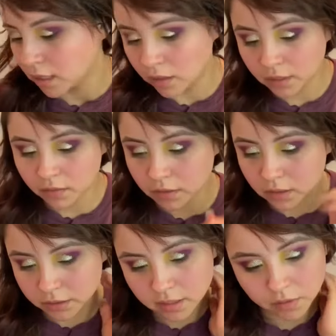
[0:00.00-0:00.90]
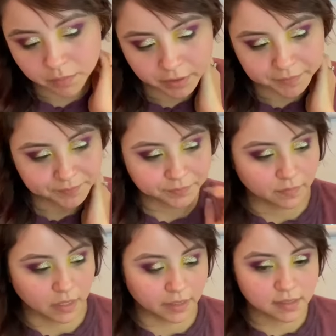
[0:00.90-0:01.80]
I really love the glitter, it's really pretty.
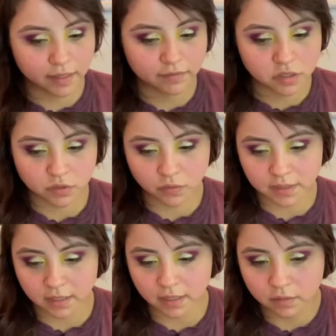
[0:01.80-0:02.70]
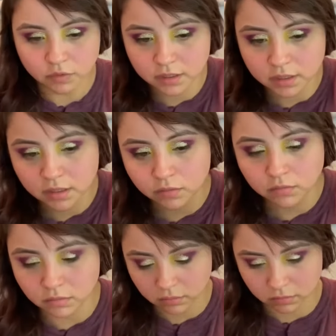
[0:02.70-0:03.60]
And it doesn't have just one tone, it's kind of like a multi-tone,
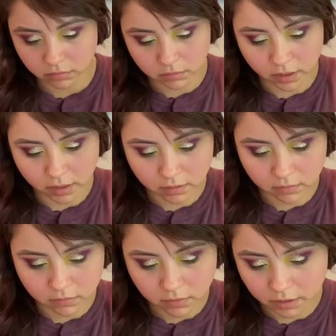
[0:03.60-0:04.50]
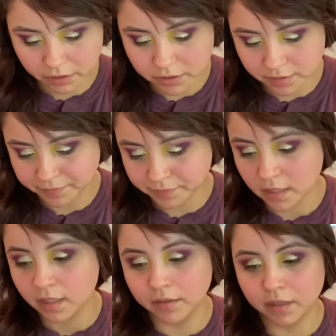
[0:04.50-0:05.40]
like, glitters.
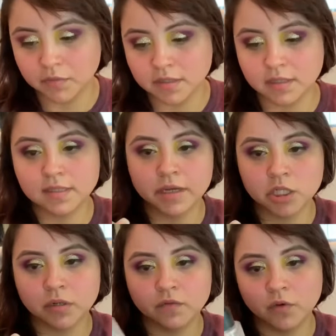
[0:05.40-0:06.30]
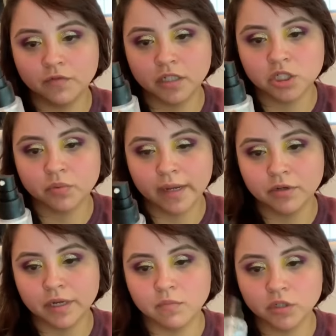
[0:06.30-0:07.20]
And I'm using the Smashbox Photo Finish Primer
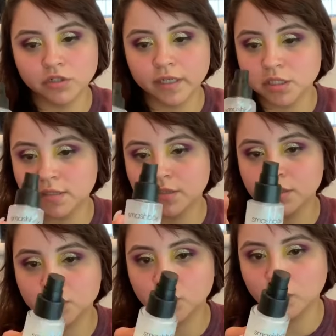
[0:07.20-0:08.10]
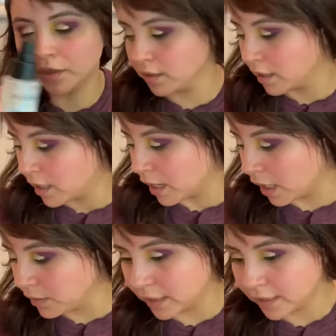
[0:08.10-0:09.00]
and Moisturizer 2-in-1. I
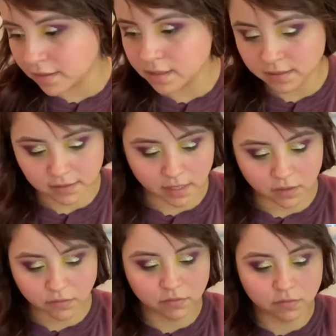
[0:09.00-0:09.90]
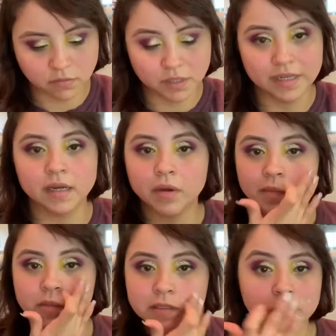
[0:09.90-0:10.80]
really like this. I don't really like
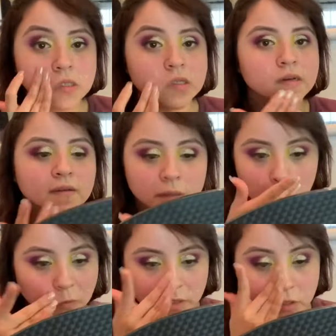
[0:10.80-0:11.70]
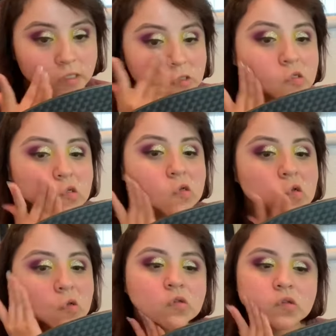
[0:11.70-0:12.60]
primers, actually. I only use moisturizers.
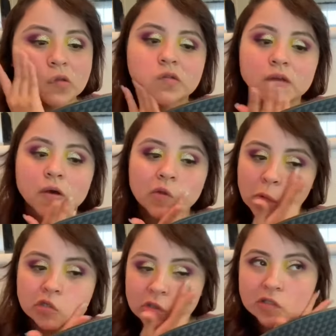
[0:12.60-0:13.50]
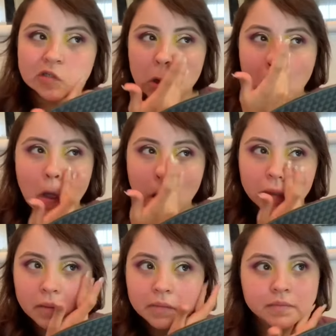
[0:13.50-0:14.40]
So this is the only moisturizer, I
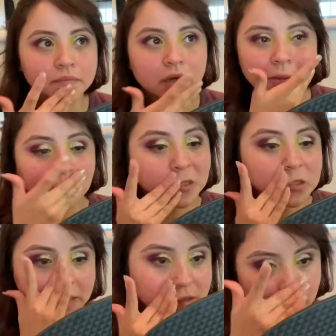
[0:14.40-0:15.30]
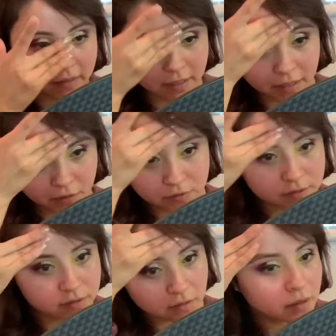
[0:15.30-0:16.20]
mean, primer moisturizer like that I use.
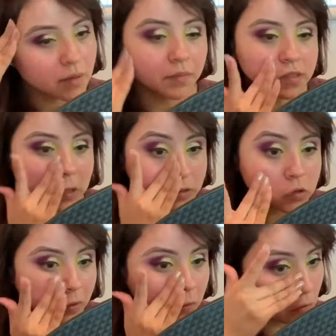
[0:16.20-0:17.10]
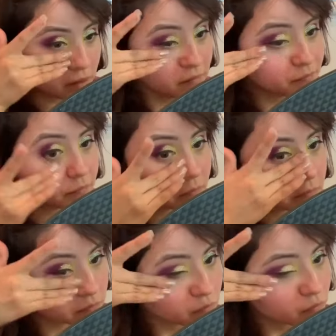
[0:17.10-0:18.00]
But it's like a 2-in-1.
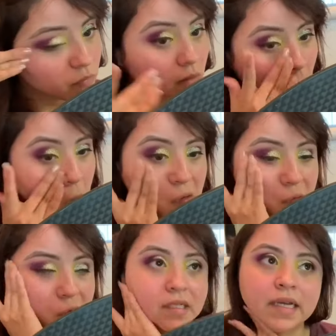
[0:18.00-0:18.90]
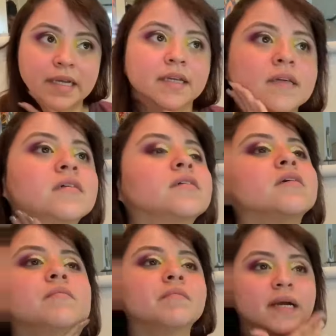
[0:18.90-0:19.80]
And I really like it.
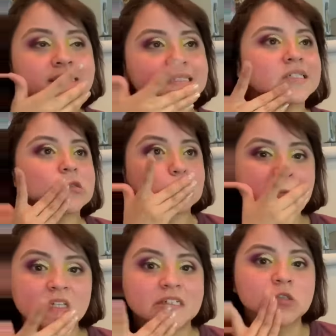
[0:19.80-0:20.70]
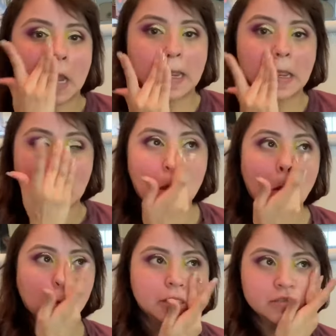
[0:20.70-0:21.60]
My skin is really dry,
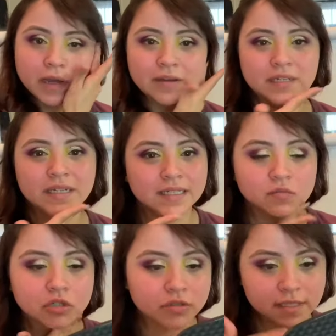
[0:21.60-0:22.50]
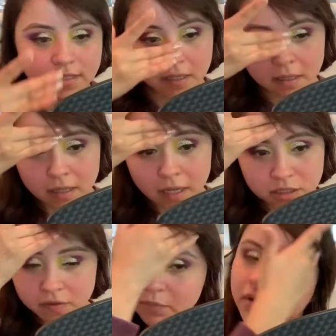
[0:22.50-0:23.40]
which is why I only like to moisturize. I
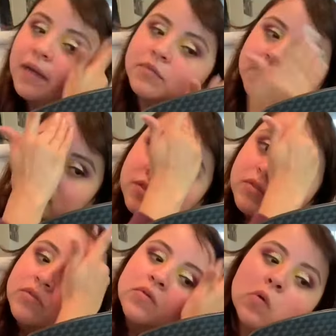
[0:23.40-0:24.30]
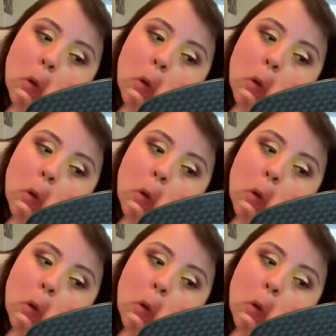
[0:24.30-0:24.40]
just feel like primers tend to